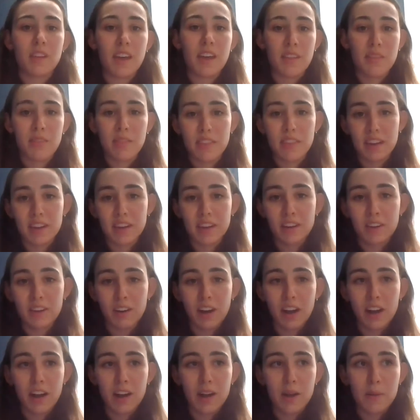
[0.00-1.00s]
and their
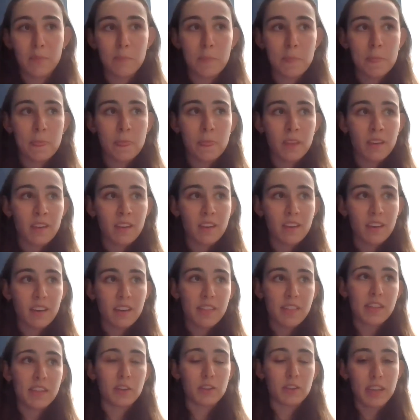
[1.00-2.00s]

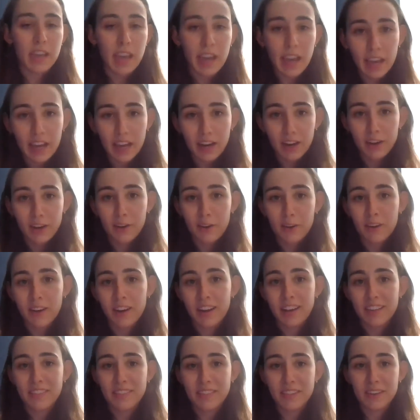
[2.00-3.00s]
care
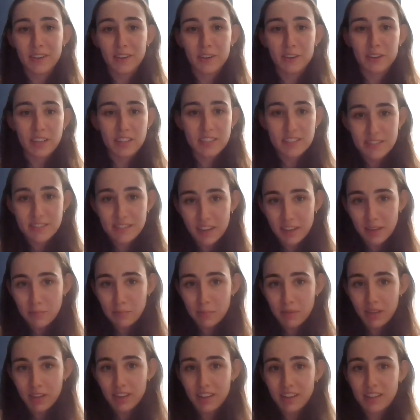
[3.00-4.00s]
and their
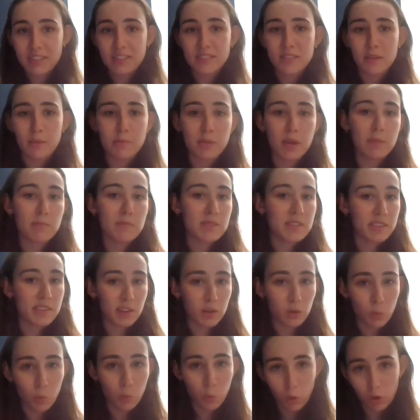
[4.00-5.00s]
excitement and sometimes
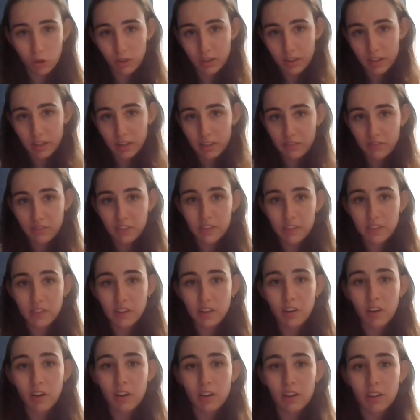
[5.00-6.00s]
their worry for
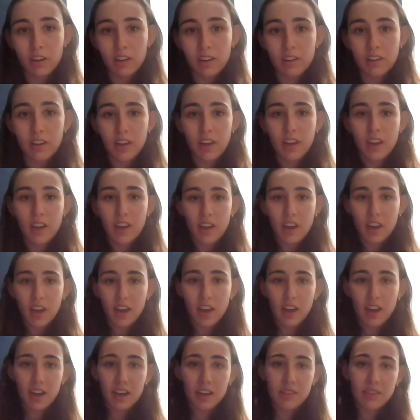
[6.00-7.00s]
their art.
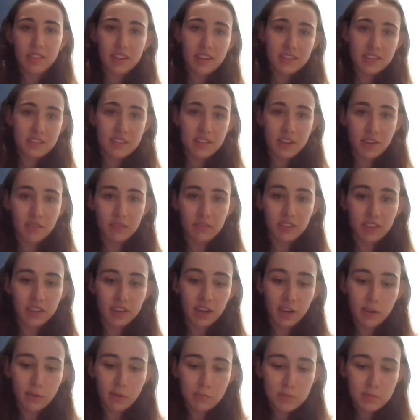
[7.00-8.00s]
That's definitely
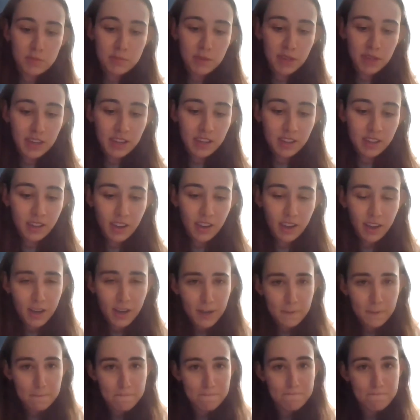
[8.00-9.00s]
helped me.
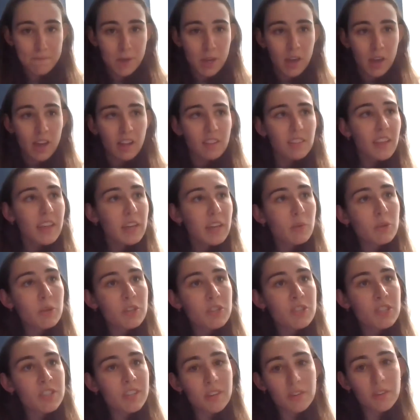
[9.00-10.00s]

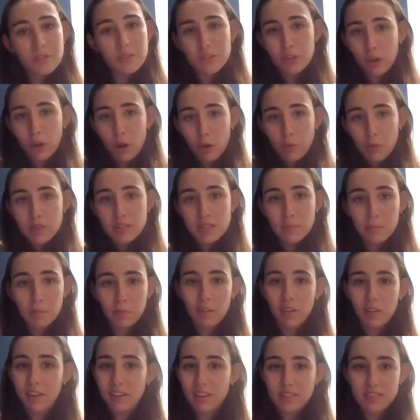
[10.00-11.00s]
Language skills are always a
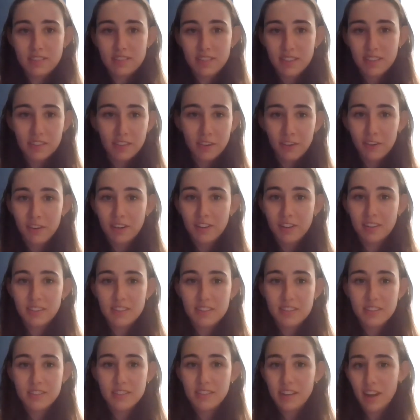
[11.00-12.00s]
plus in the
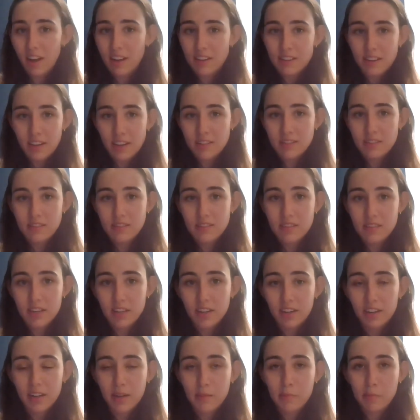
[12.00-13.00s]
arts, not
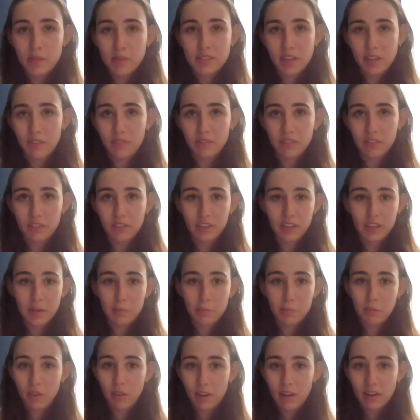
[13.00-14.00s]
necessary, but definitely a
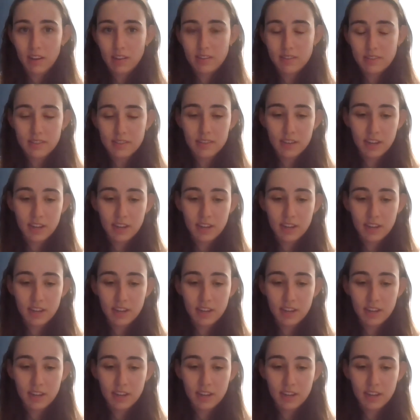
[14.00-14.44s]
plus.